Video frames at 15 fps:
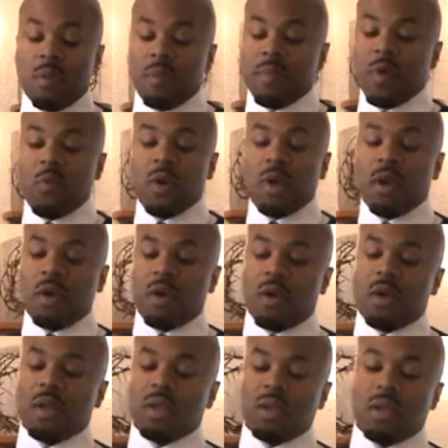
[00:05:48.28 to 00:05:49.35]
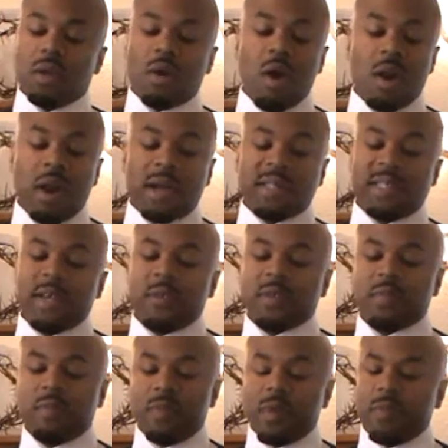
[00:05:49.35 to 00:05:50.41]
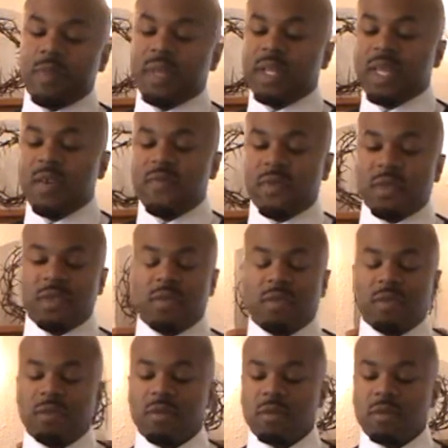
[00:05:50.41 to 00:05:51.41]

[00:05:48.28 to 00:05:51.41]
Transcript: But we call ourselves believers.